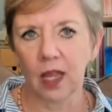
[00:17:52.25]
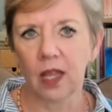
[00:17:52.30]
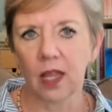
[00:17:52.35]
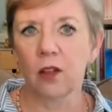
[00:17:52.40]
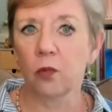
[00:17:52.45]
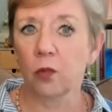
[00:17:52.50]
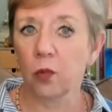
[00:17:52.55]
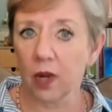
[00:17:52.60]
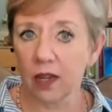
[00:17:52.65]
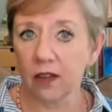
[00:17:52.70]

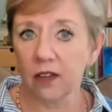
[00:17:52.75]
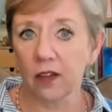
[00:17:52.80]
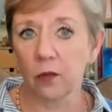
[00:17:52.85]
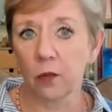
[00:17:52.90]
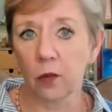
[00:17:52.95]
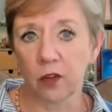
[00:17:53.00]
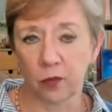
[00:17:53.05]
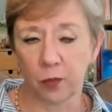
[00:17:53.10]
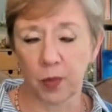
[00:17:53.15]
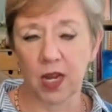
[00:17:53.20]
And the
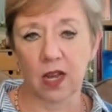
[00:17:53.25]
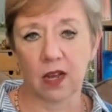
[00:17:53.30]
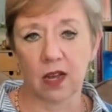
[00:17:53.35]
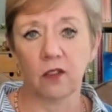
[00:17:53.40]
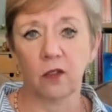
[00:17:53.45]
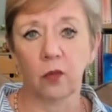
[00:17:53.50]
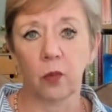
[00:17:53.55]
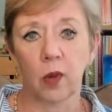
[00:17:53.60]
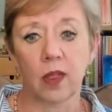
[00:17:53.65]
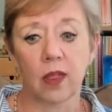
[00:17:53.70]
reason was
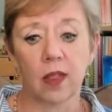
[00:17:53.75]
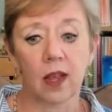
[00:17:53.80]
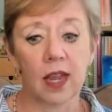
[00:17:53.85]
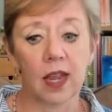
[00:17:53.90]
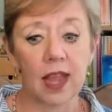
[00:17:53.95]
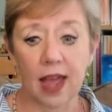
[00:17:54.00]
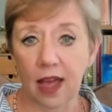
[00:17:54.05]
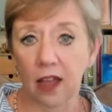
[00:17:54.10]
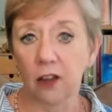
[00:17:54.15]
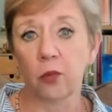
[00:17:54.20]
because when the
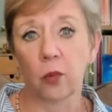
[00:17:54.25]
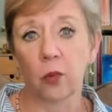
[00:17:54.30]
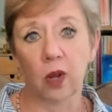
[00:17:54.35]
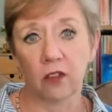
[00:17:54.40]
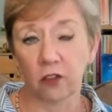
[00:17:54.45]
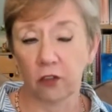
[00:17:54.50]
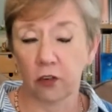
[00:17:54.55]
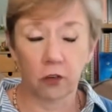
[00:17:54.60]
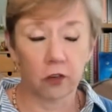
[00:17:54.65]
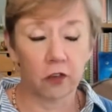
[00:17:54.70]
cash
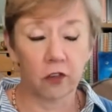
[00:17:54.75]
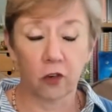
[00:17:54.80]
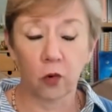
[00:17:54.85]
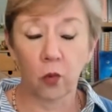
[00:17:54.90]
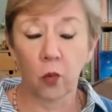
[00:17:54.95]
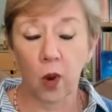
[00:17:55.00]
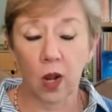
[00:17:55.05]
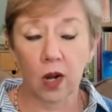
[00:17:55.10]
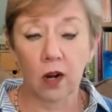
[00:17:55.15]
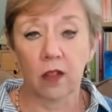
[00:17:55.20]

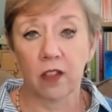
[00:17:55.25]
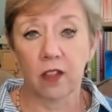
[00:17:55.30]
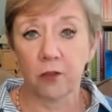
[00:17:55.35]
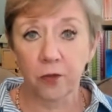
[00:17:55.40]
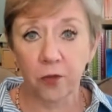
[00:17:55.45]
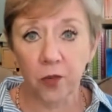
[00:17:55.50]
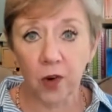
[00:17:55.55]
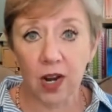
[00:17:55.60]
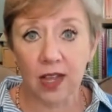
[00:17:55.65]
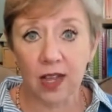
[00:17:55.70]
register went on
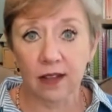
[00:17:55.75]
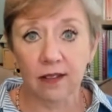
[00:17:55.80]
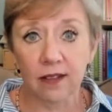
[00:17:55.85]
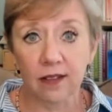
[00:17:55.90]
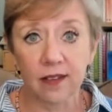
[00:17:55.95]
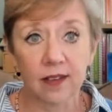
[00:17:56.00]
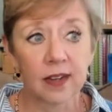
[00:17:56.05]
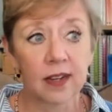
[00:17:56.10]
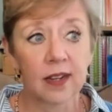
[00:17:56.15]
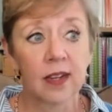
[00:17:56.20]
the
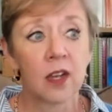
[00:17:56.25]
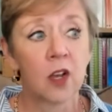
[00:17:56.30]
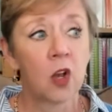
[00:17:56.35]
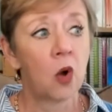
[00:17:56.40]
fritz,